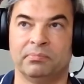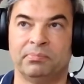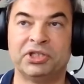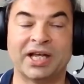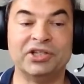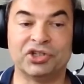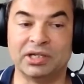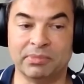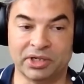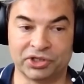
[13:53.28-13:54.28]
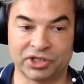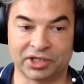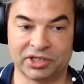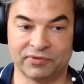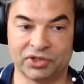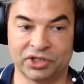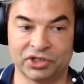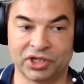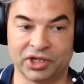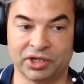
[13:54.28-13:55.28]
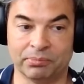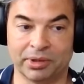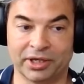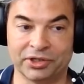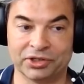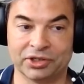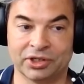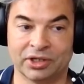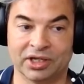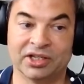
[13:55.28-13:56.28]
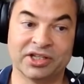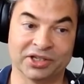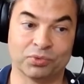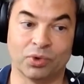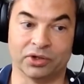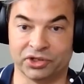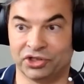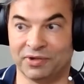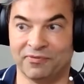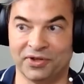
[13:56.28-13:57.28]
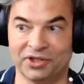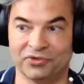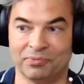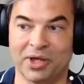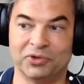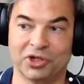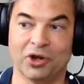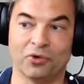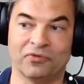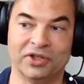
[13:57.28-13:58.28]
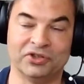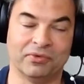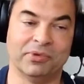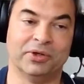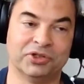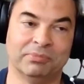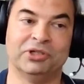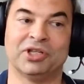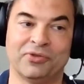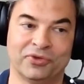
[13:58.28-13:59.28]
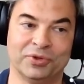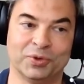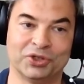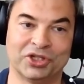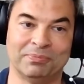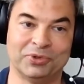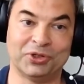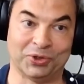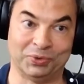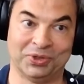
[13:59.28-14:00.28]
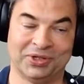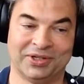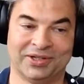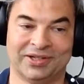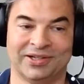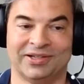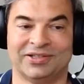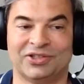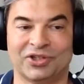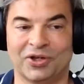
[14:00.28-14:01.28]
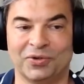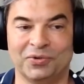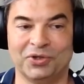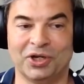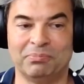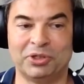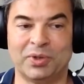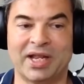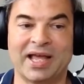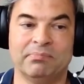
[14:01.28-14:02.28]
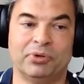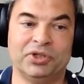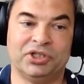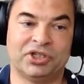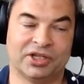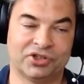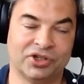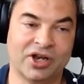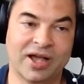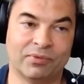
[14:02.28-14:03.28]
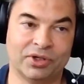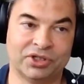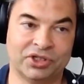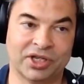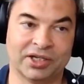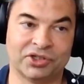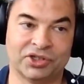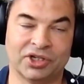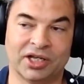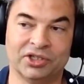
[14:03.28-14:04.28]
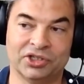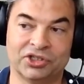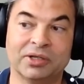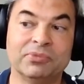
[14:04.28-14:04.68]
potentially malicious activity is taking place. And guess what? The SIM feeds from those, the log feeds from those can be sent through to a SIM too. So, between endpoint detection, network detection, and your SIM